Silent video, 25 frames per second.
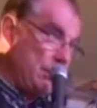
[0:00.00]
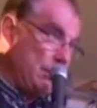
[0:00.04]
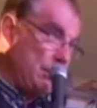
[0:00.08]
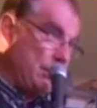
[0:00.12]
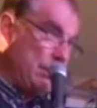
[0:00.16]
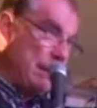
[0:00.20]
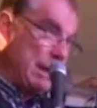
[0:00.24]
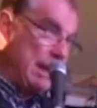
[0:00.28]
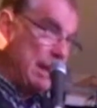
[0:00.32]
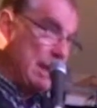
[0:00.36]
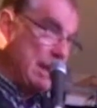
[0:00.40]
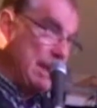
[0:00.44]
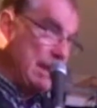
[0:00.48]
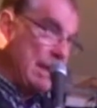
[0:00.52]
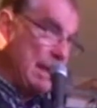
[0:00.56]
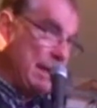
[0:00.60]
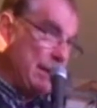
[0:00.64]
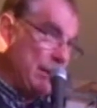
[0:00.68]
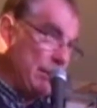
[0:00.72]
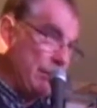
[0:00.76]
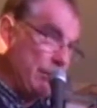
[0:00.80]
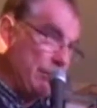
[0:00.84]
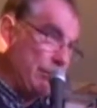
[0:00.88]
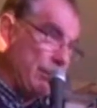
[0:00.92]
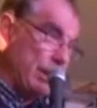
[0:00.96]
be in
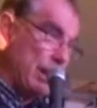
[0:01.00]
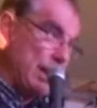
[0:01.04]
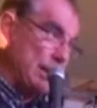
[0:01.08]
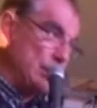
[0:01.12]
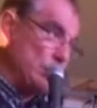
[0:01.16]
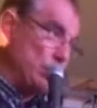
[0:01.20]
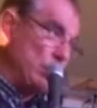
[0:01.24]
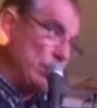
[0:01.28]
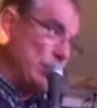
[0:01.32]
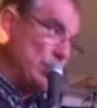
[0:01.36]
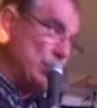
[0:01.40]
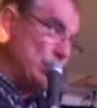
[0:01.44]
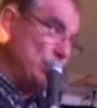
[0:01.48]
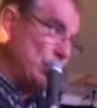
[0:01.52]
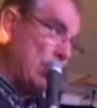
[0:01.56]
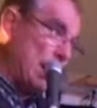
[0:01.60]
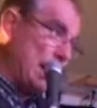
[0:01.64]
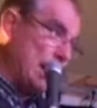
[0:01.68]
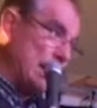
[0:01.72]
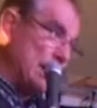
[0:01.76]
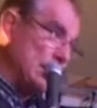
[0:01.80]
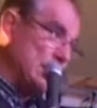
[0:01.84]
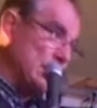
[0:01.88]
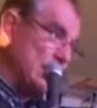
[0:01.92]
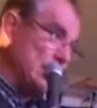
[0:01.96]
there and advise which
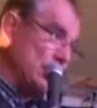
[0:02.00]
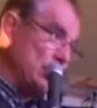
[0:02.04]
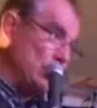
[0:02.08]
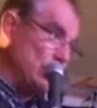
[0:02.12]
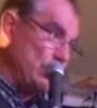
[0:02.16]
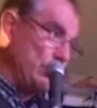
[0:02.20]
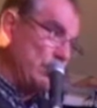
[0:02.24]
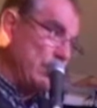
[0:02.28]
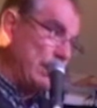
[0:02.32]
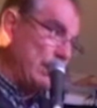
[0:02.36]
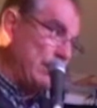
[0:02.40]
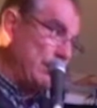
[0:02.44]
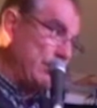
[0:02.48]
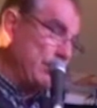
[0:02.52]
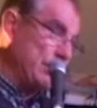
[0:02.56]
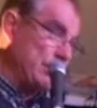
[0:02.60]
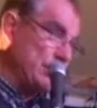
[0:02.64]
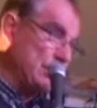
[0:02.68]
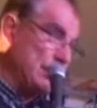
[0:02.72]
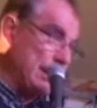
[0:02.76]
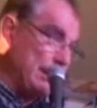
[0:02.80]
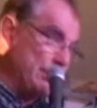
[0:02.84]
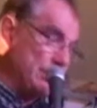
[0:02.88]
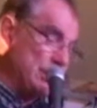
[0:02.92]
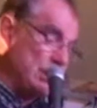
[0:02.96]
drugs should be
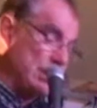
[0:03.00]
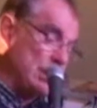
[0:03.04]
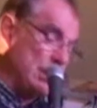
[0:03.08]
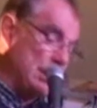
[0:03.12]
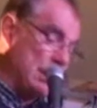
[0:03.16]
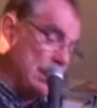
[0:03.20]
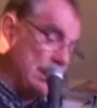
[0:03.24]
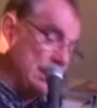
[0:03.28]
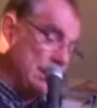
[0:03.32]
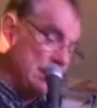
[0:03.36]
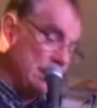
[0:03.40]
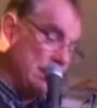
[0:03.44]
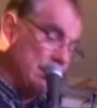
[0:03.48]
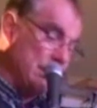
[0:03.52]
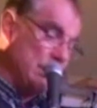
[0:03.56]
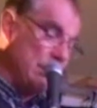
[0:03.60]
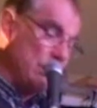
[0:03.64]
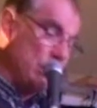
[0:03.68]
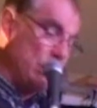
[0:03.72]
subsidised,